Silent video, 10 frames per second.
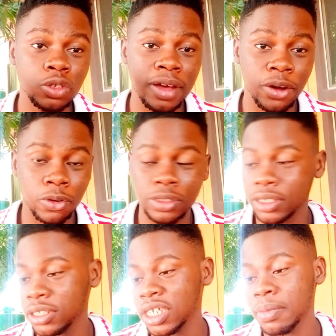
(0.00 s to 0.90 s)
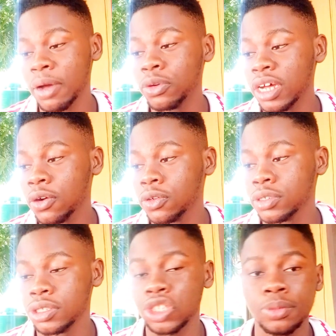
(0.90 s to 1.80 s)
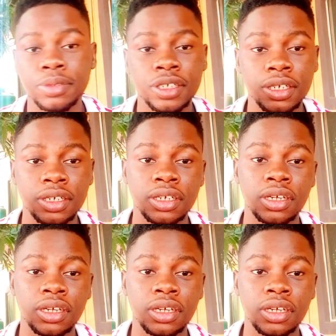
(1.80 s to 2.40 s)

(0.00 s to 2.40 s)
to my cousin, yes, my older cousin, GBK.